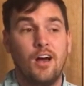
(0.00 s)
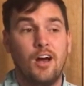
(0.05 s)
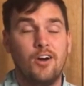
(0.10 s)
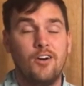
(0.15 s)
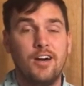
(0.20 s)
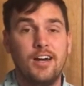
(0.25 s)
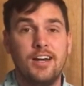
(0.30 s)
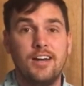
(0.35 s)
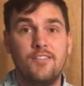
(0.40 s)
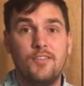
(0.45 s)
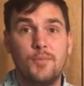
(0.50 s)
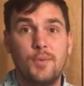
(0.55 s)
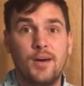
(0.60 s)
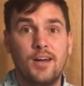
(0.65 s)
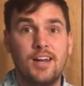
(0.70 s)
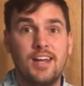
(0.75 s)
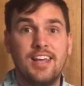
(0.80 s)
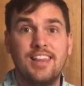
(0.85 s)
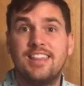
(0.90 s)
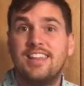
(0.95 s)
Alright
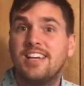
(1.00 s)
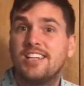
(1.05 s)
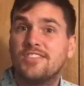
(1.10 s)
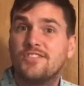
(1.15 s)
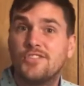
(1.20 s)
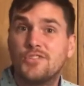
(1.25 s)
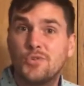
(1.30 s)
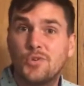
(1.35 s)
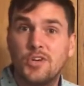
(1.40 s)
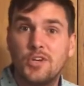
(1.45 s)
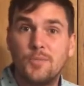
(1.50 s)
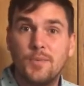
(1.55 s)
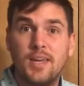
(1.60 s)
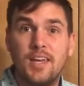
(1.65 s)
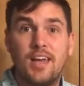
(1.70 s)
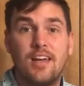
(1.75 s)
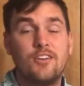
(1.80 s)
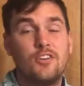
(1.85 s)
everybody, thanks for joining me,